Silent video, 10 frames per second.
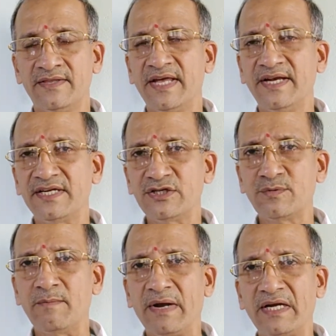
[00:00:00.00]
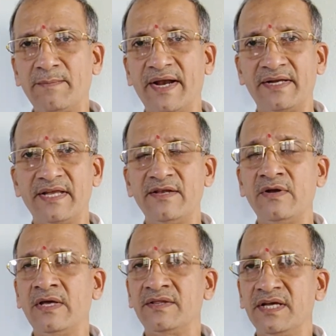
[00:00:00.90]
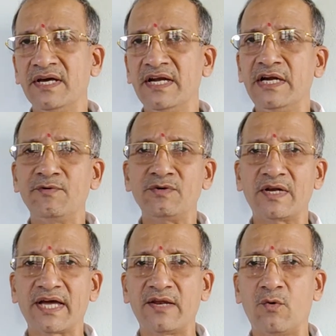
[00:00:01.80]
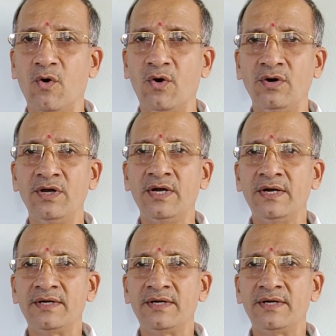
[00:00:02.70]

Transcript: Then it is to be multiplied. Then single individual can hold